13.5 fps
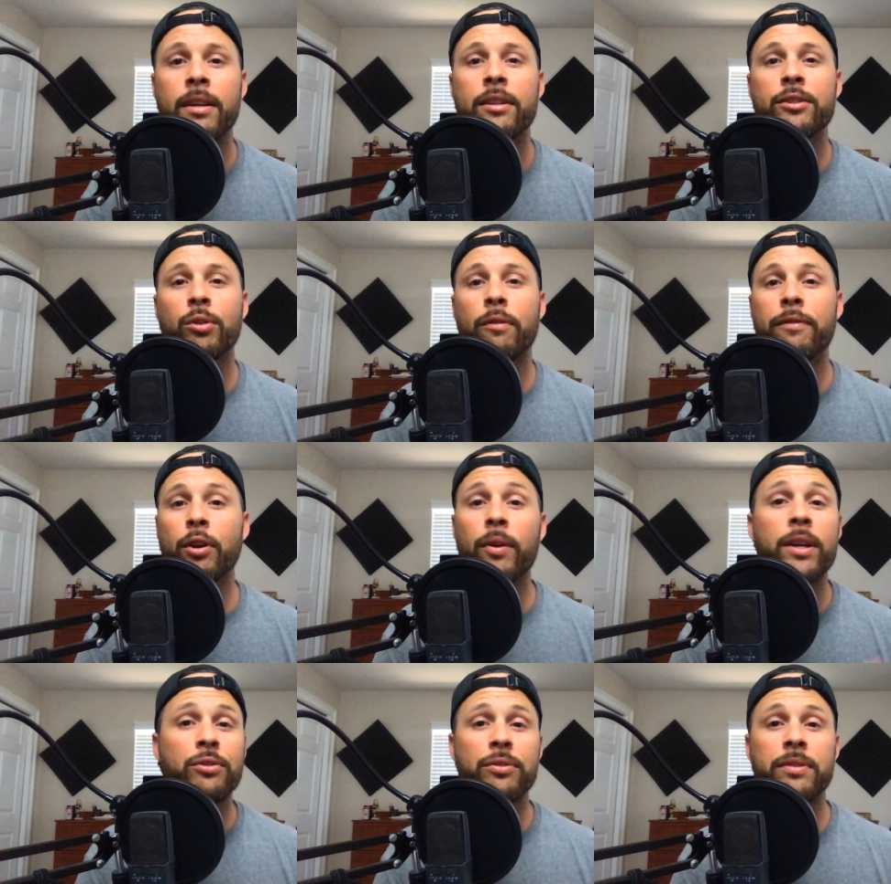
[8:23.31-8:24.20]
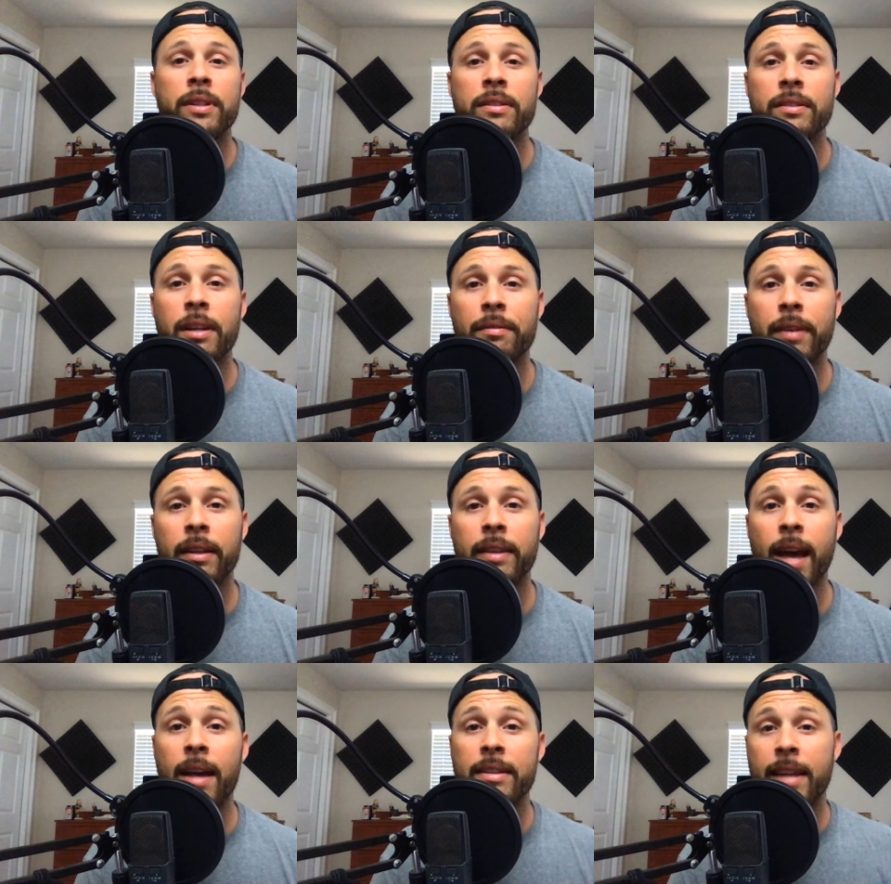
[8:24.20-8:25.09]
So if you're interested in stuff like
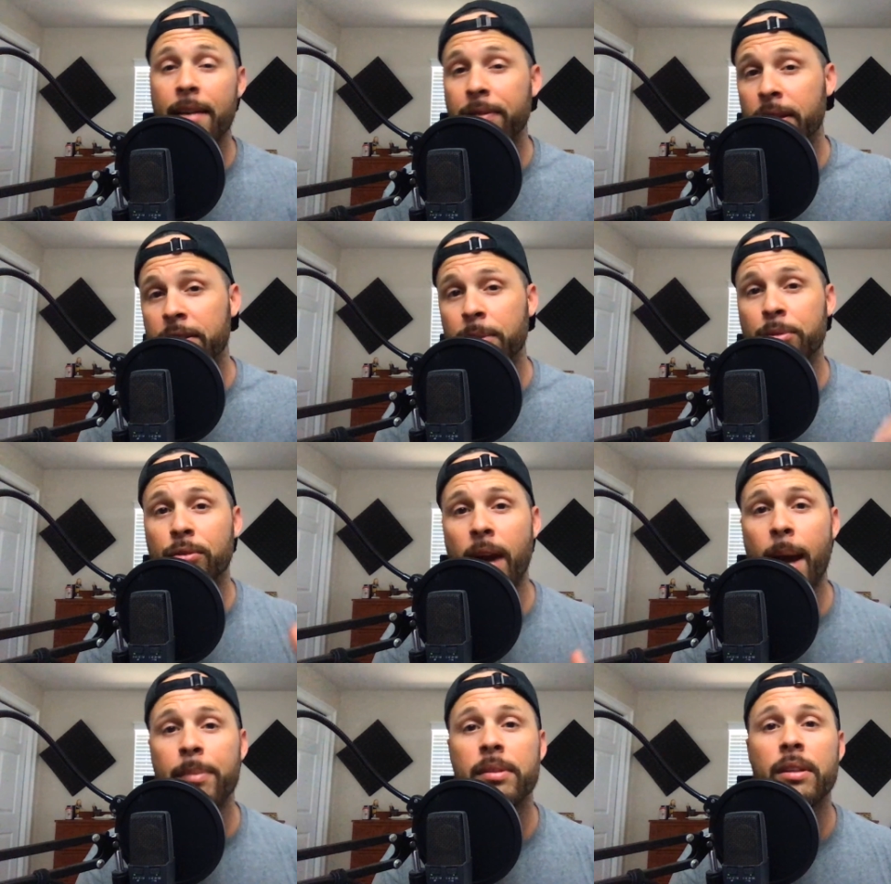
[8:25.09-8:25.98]
that, definitely subscribe